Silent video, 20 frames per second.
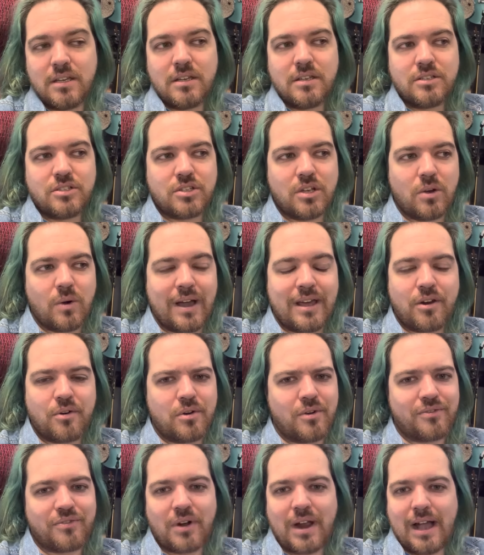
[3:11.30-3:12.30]
So I don't
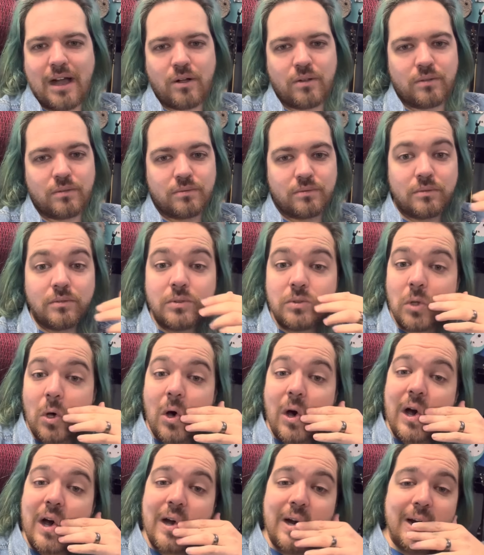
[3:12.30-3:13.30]
know for how
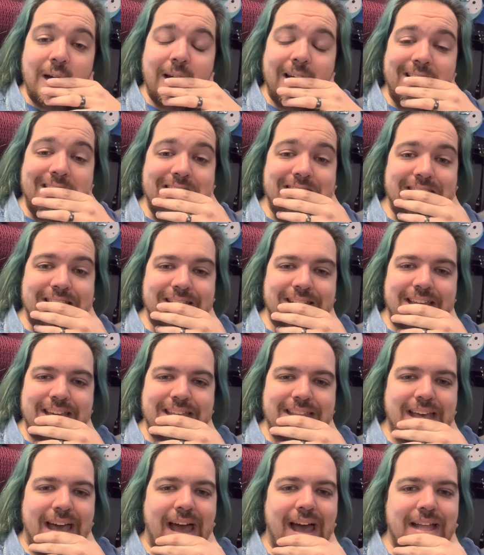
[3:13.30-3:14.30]
long or anything
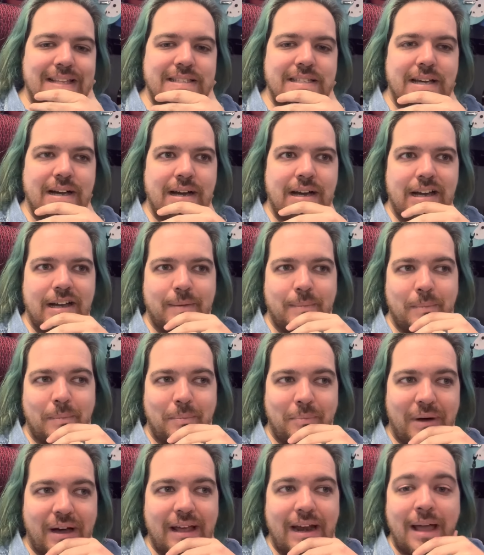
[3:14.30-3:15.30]
like that, um,
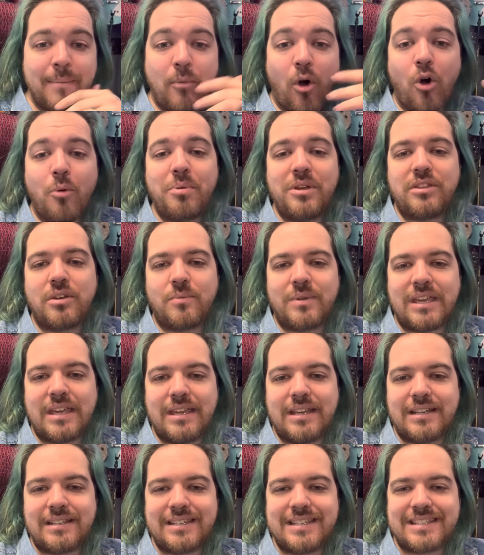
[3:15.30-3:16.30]
but I'm hoping that we
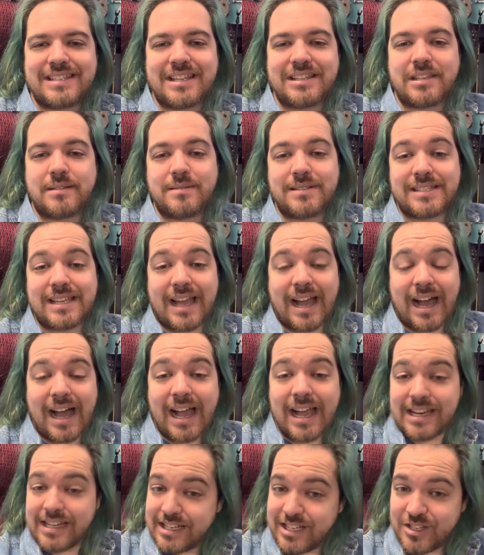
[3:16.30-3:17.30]
can at least get them to say
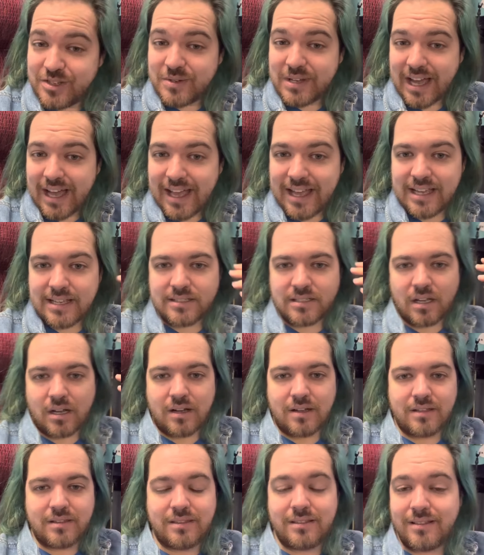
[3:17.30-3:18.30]
hi to you guys
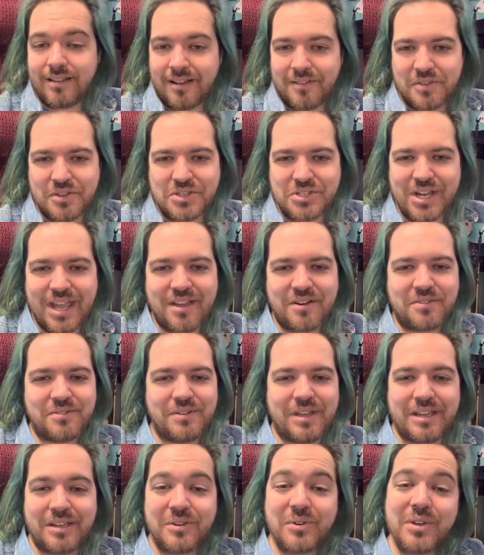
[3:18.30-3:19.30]
on, on the channel
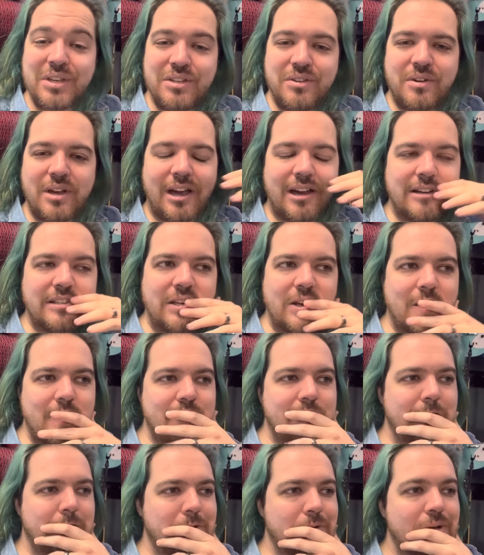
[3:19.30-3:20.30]
and greet you guys. I don't
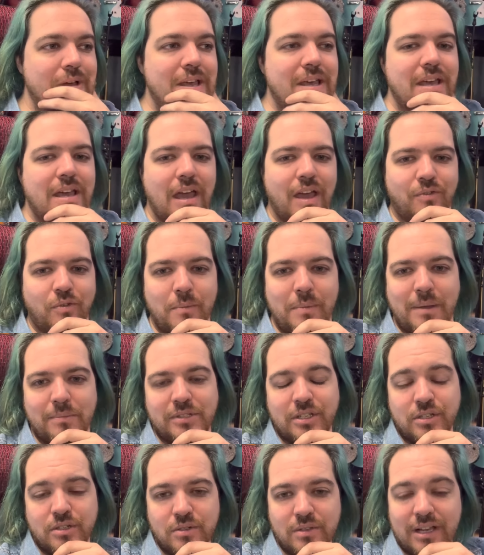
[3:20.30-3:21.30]
know if we'll be able
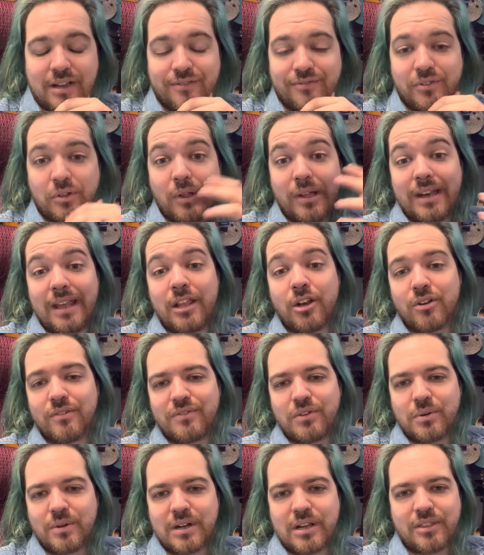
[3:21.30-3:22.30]
to do like a full-on
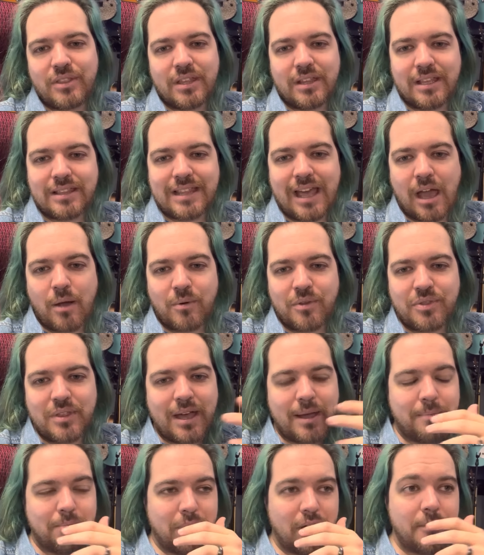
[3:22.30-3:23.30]
interview or anything like that with
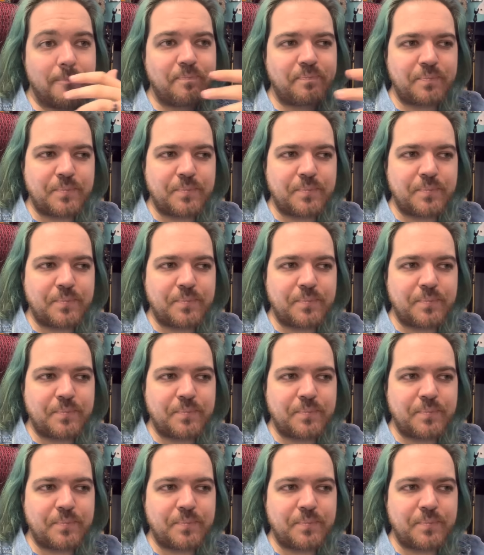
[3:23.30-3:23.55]
them, but